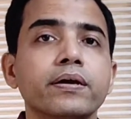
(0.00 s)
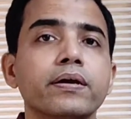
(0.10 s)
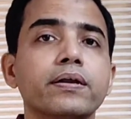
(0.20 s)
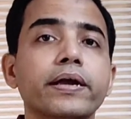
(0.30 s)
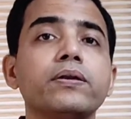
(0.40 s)

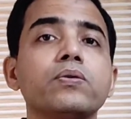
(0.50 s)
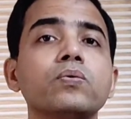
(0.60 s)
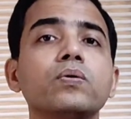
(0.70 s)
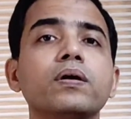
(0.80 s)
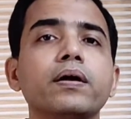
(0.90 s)
right
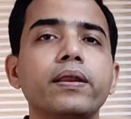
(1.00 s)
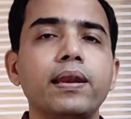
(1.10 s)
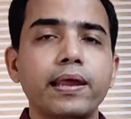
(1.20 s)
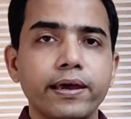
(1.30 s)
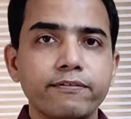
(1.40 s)
to
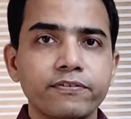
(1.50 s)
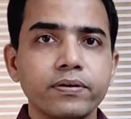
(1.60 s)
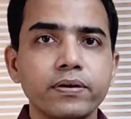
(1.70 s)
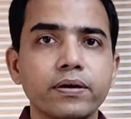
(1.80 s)
life,